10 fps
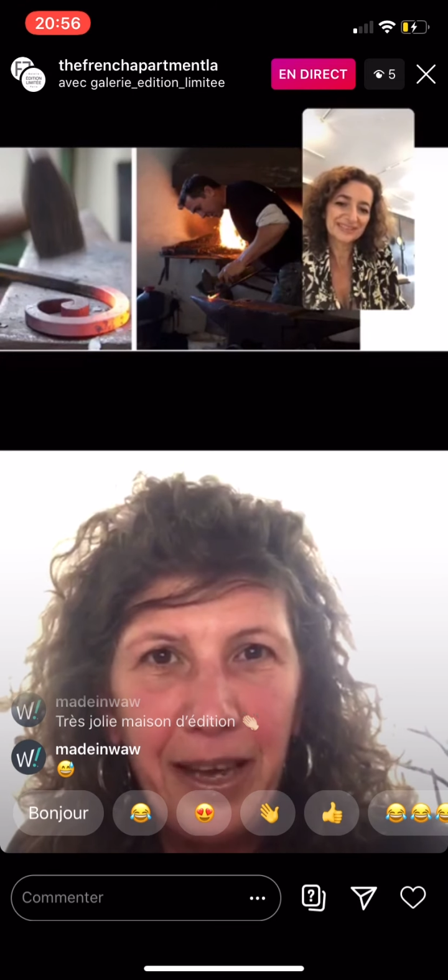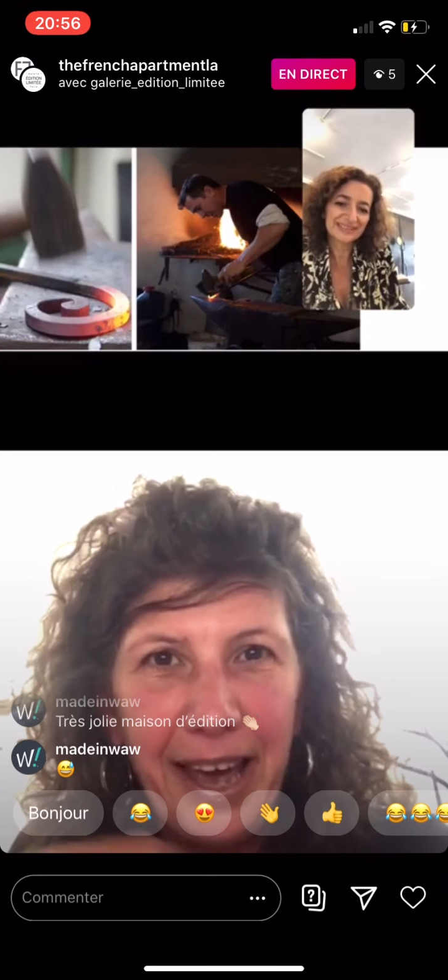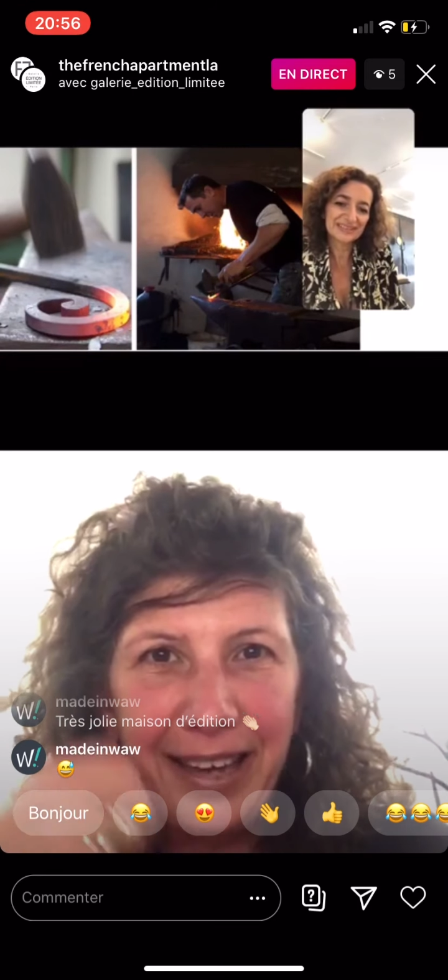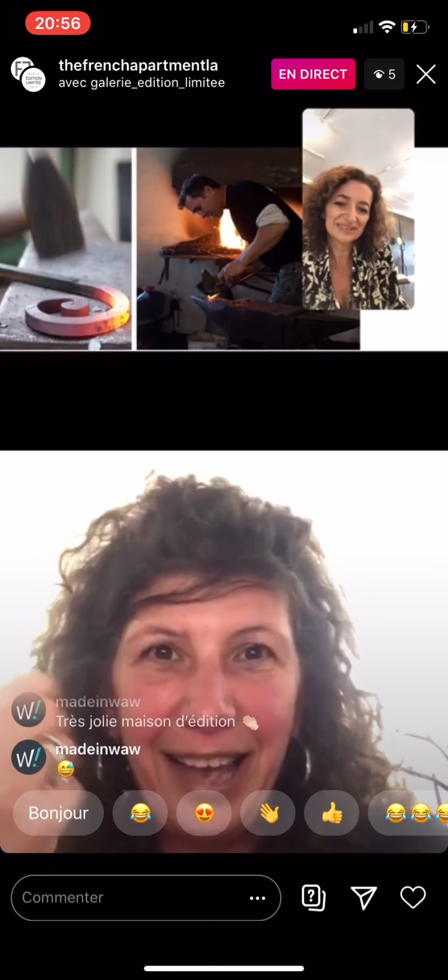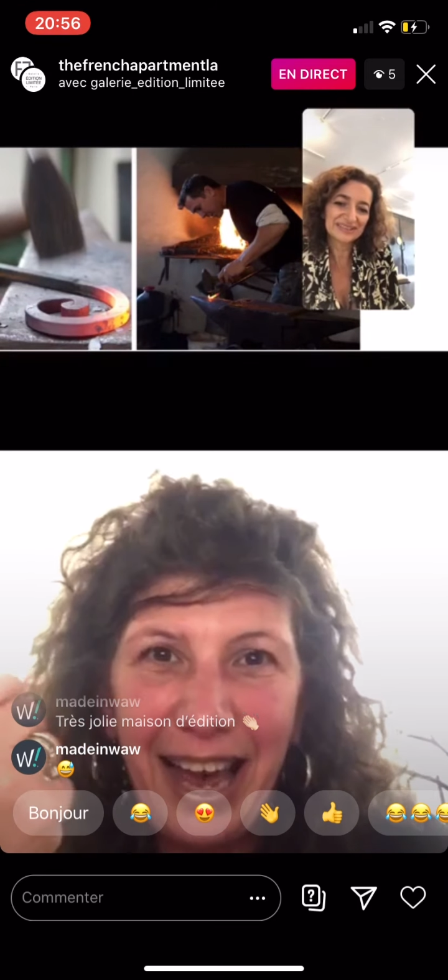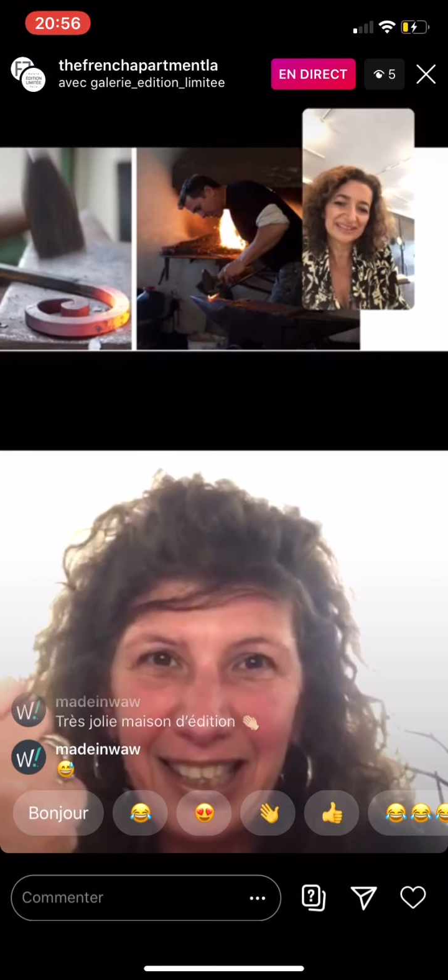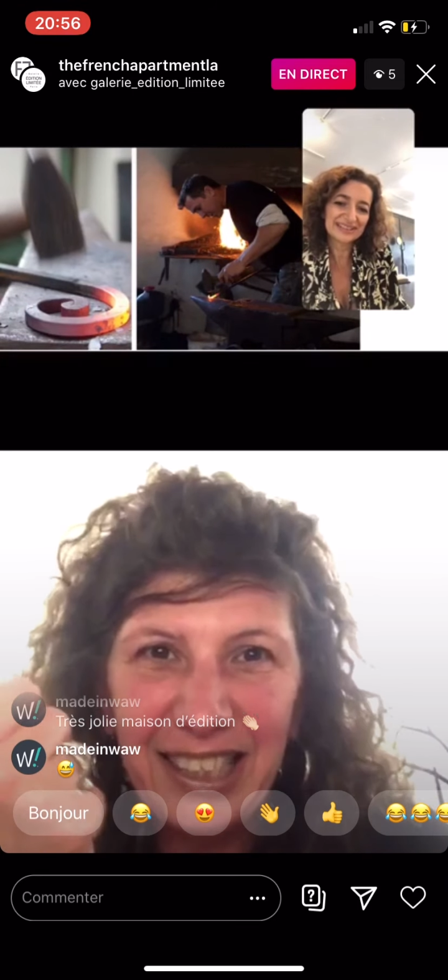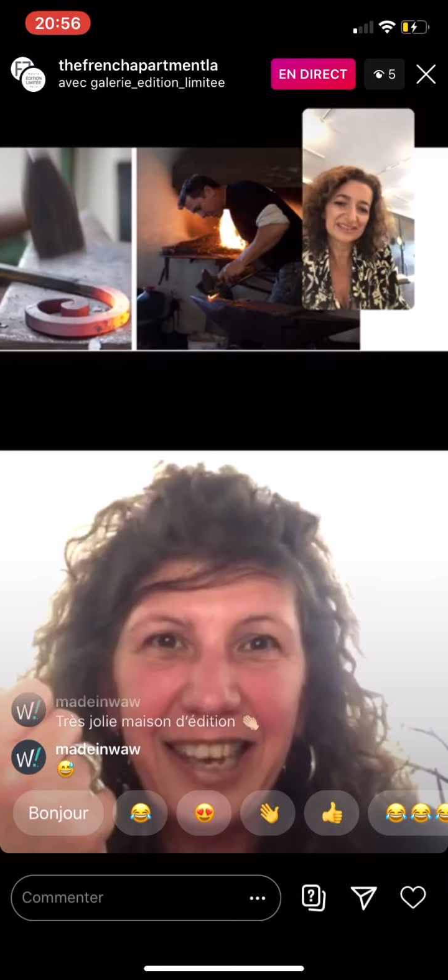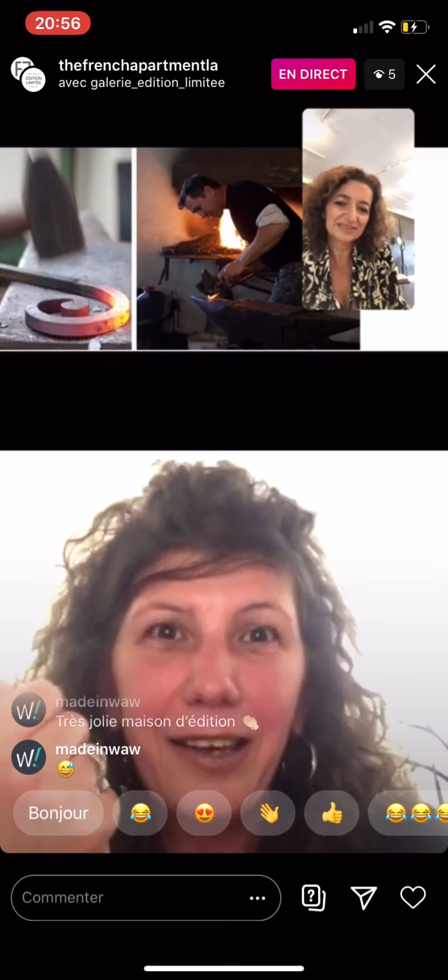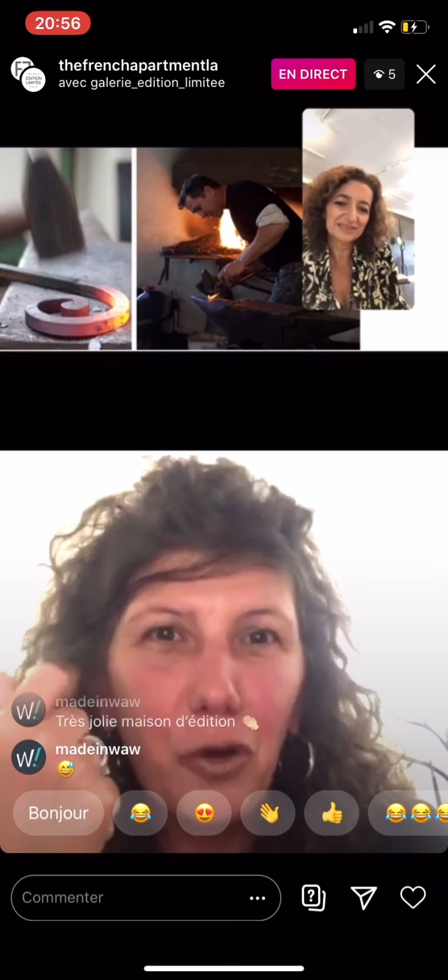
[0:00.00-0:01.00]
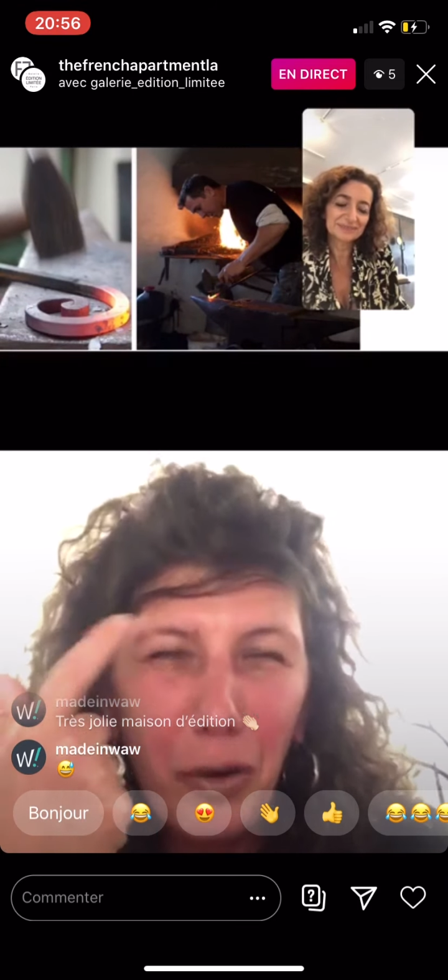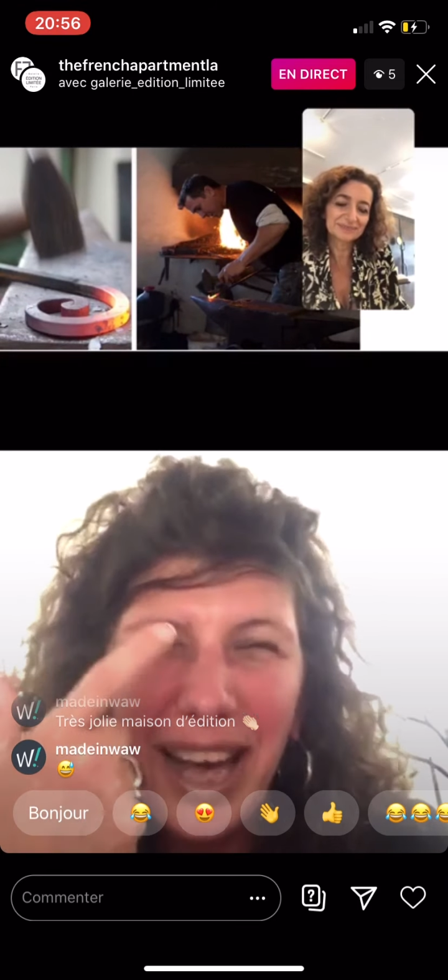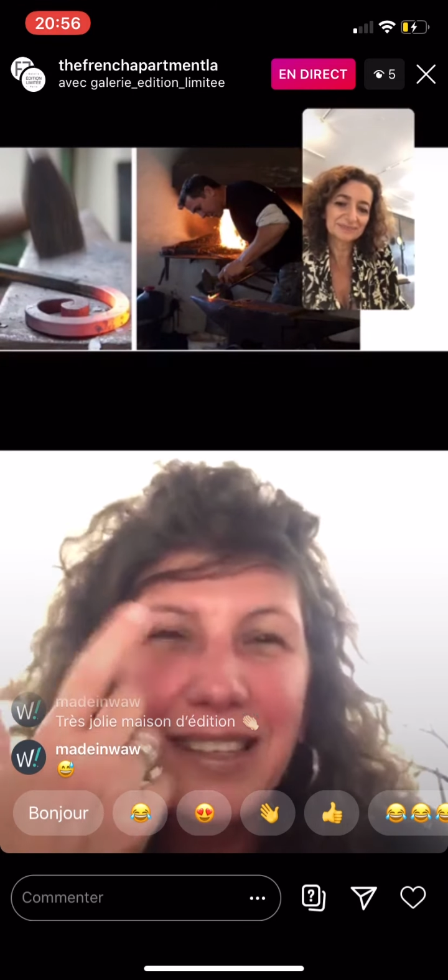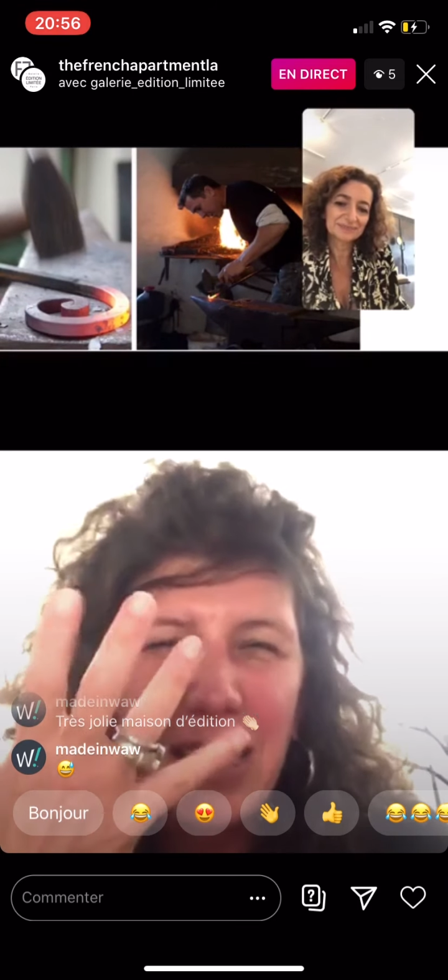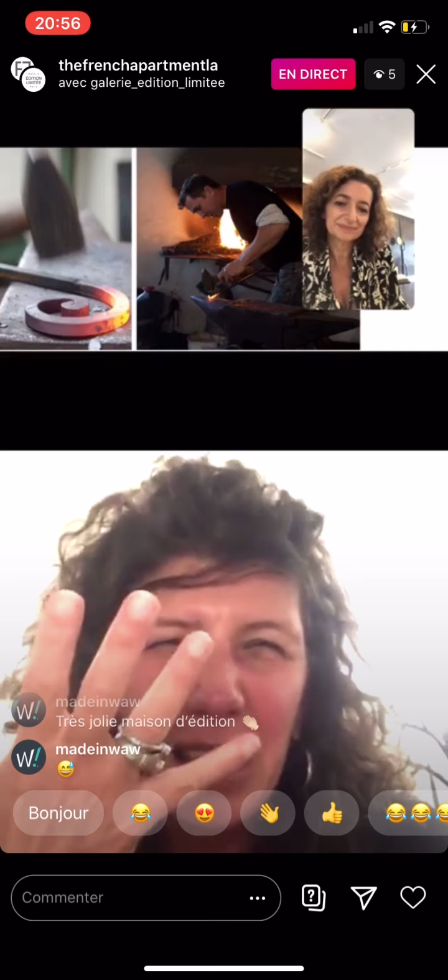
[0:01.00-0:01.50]
And I think you
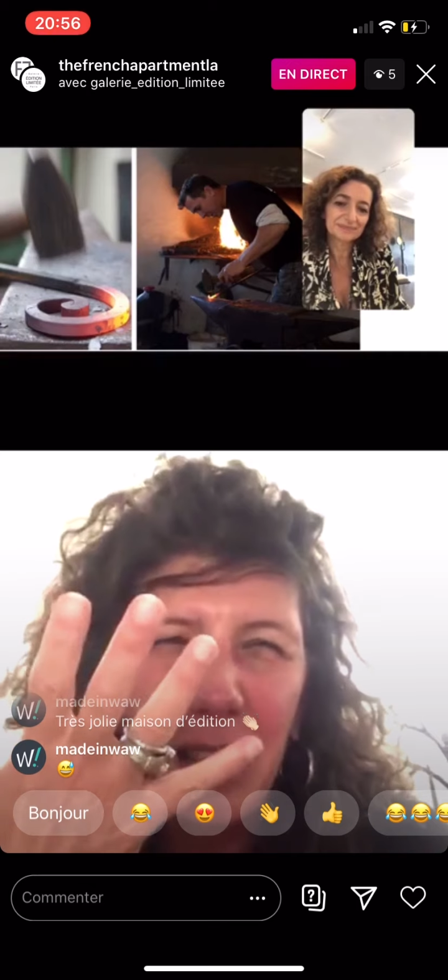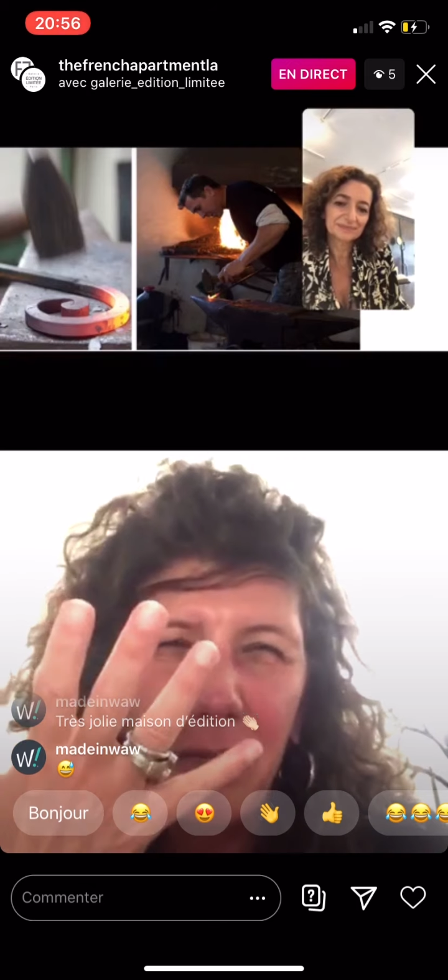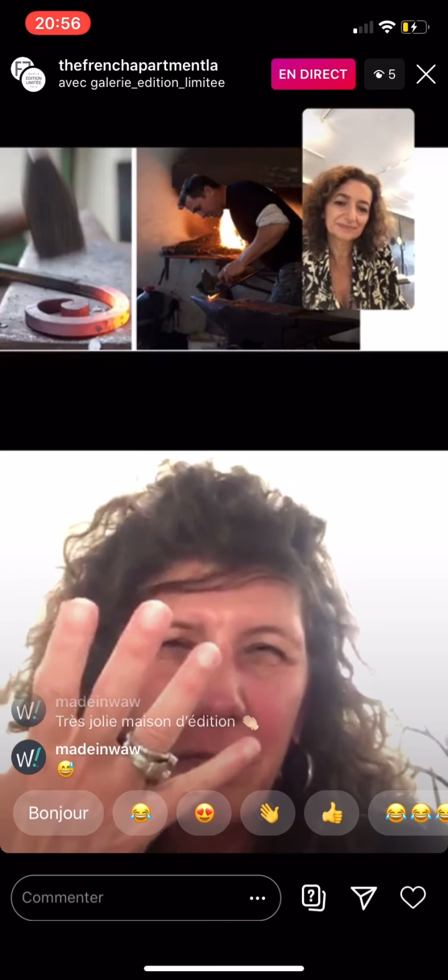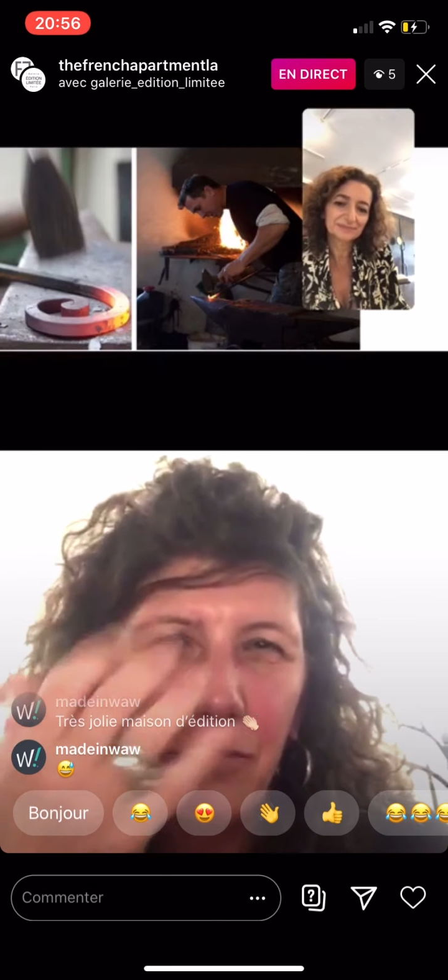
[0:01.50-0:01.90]
can see